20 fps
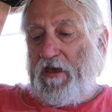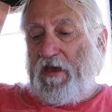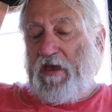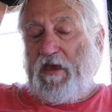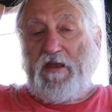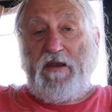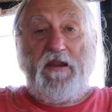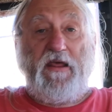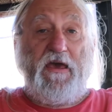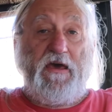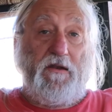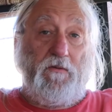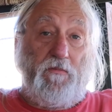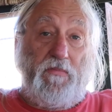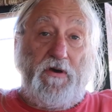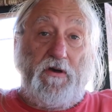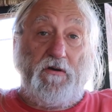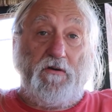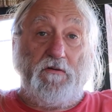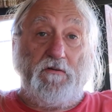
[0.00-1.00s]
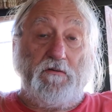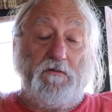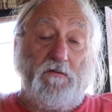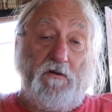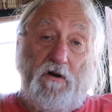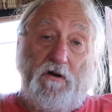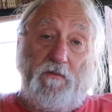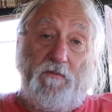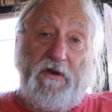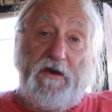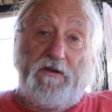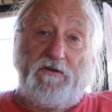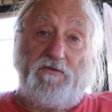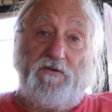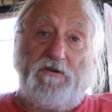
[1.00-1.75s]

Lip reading: and it had a better automatic